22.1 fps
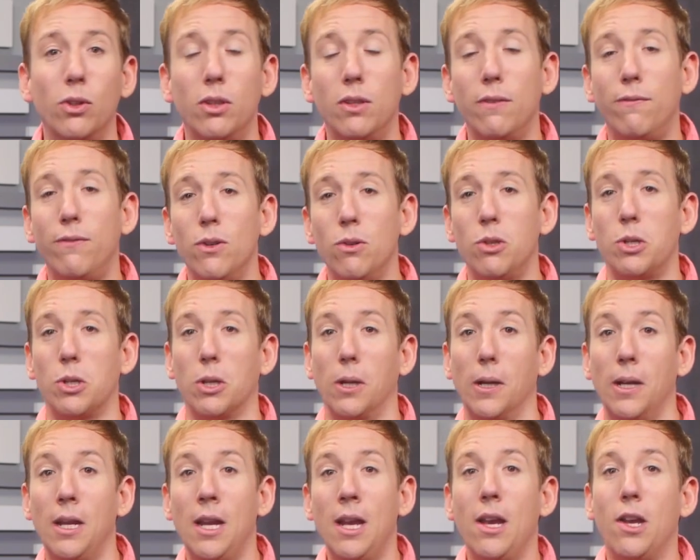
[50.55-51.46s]
in the
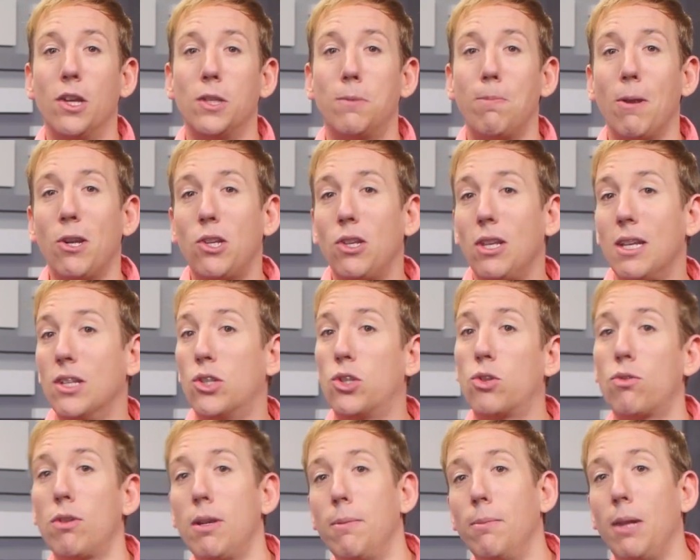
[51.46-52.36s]
future, especially in
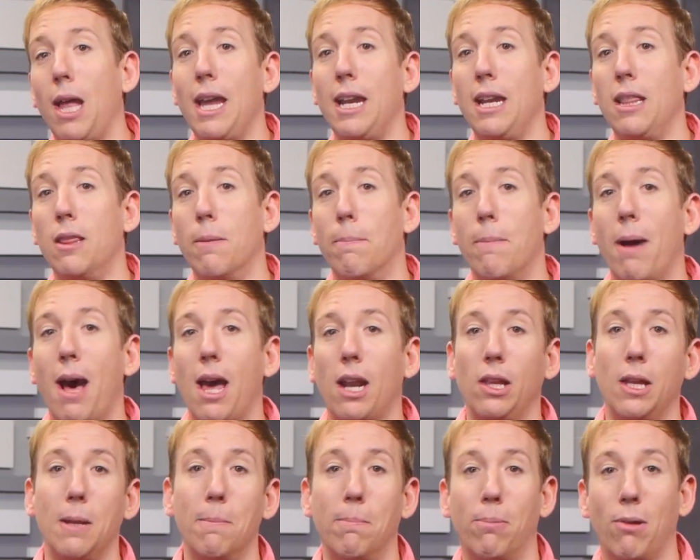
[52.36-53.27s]
streamlining the
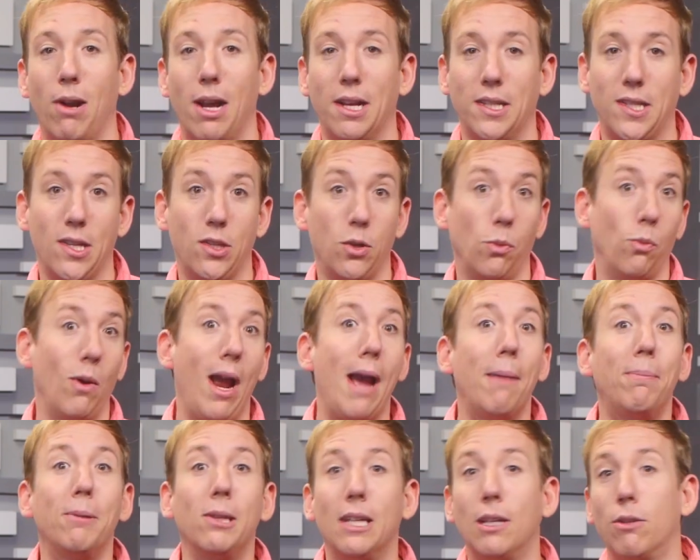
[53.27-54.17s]
modeling process or
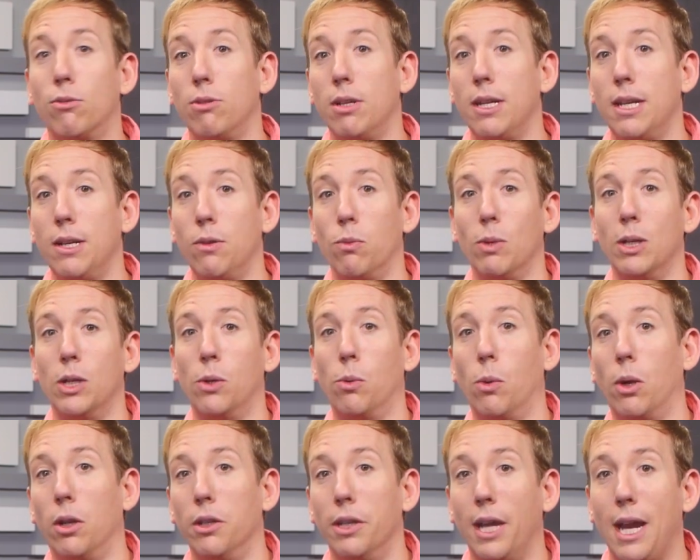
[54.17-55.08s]
rapidly creating
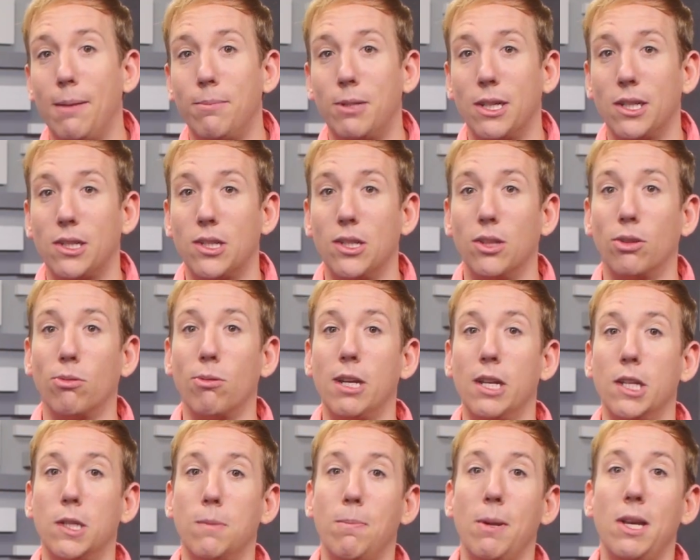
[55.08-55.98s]
real-world objects in
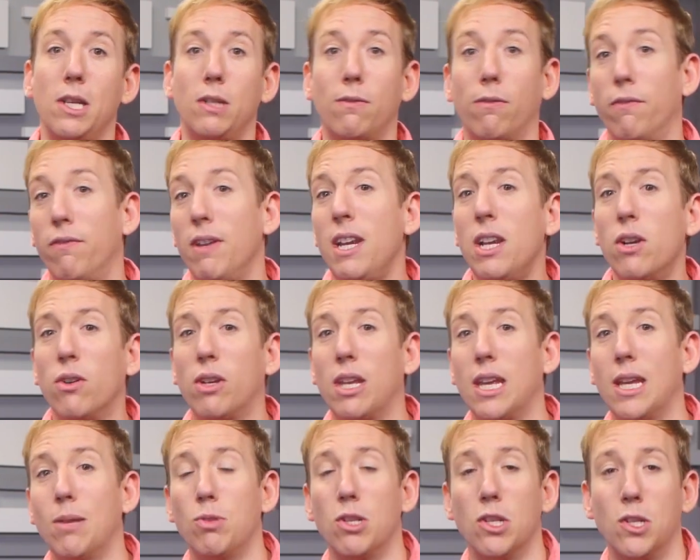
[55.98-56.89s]
3D space for video
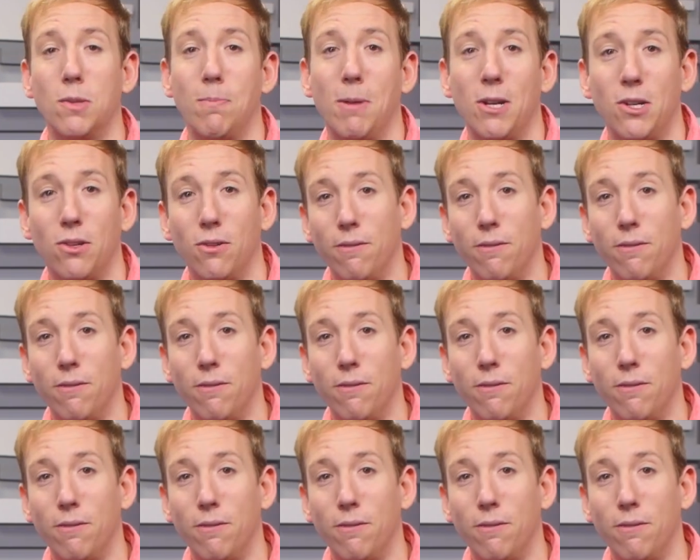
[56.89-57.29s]
games and special